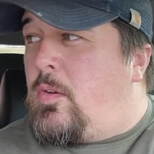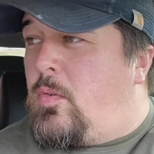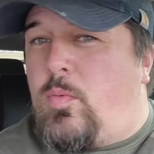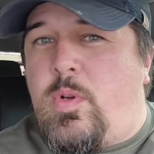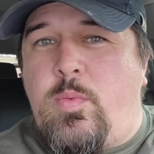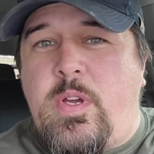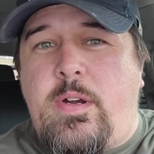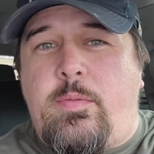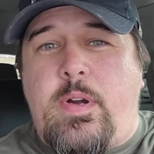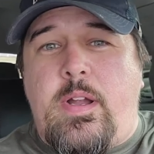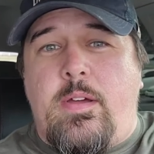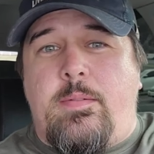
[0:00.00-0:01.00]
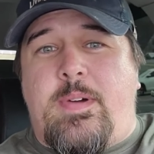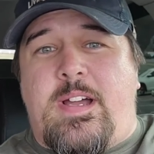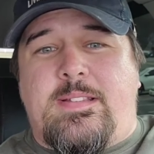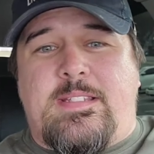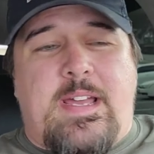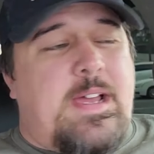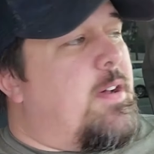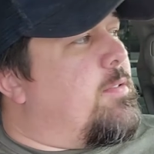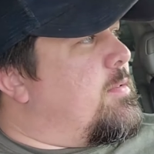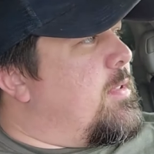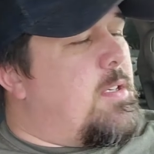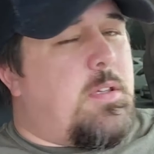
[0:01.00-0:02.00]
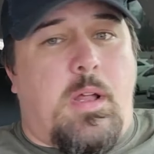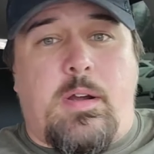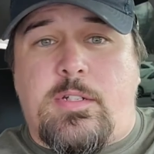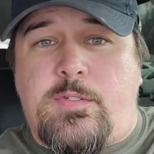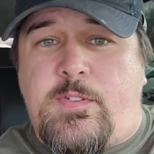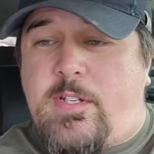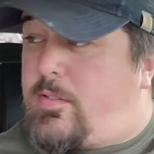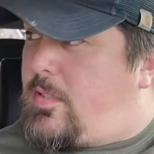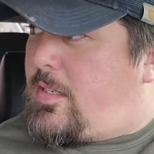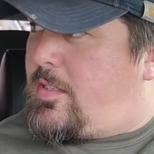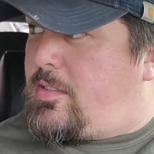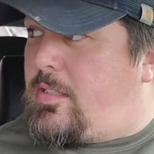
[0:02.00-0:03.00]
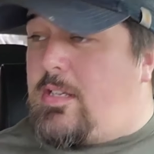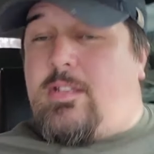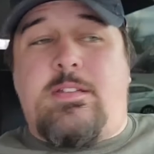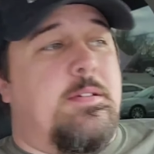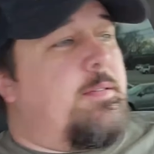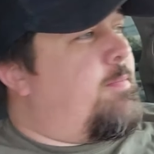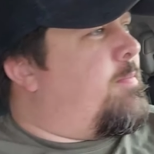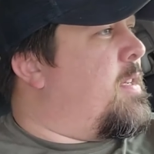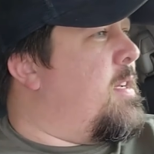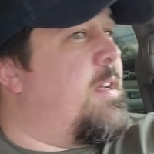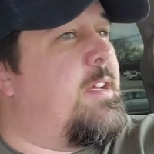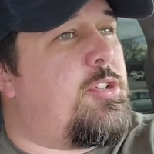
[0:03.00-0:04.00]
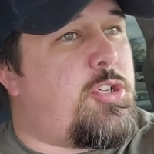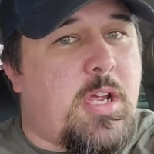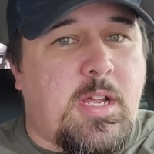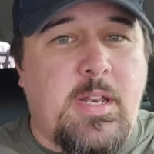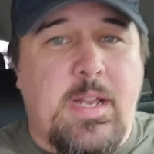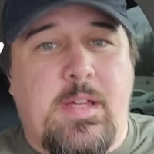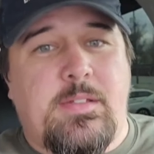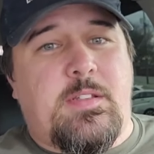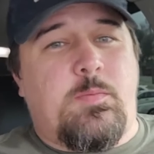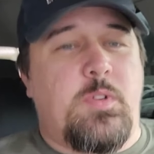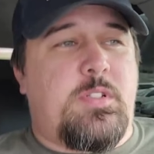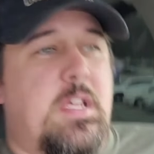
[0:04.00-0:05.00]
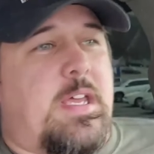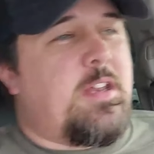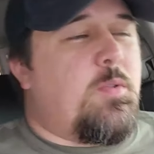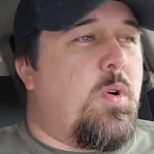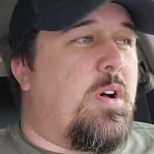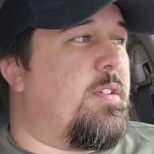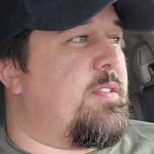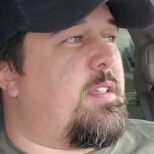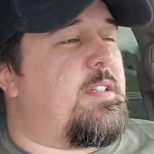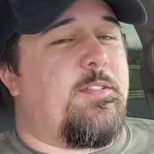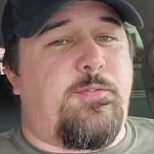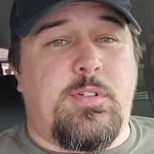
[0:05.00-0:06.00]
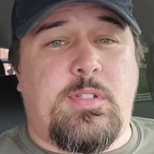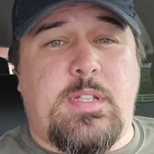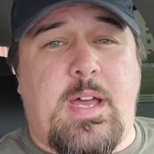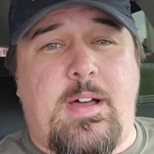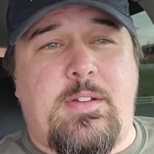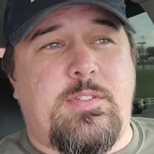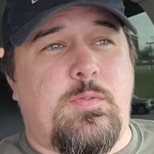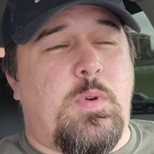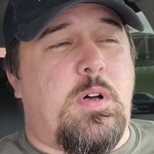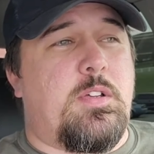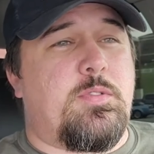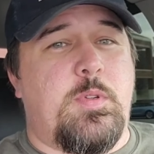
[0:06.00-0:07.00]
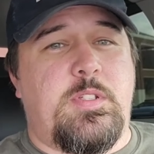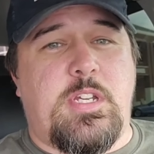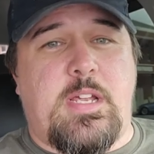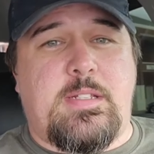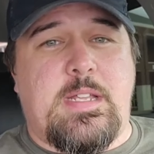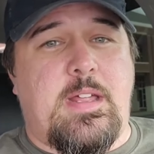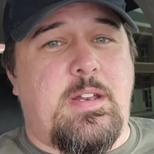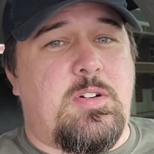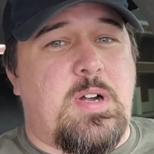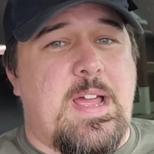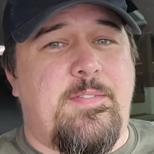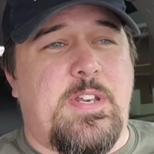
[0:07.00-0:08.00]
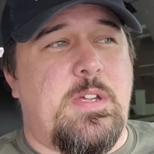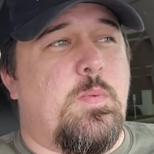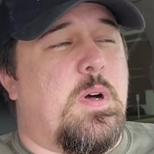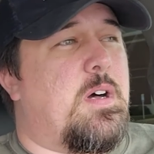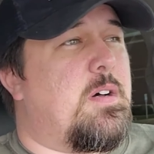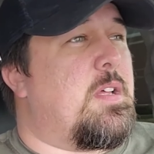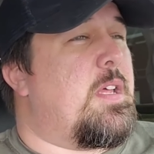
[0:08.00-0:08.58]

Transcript: We went around my town, Clarksville, Tennessee, checking out some retaining walls, the different styles of walls. We checked out a gravity wall.